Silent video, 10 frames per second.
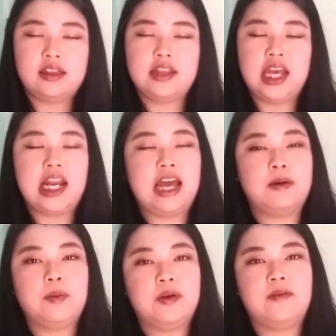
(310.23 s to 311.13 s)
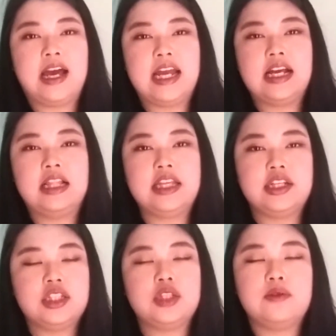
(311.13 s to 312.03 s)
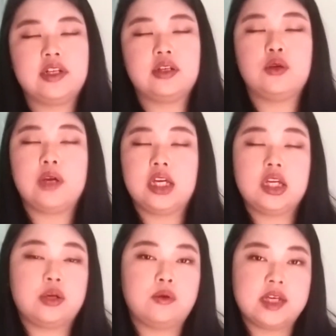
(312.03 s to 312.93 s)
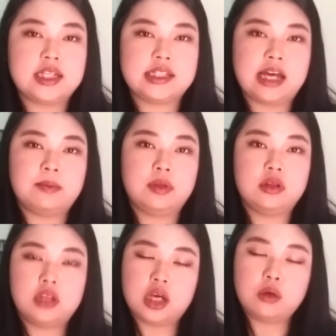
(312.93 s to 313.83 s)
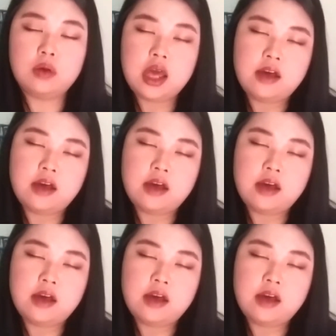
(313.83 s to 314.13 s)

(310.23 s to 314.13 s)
then I will provide a link to a quick quiz down below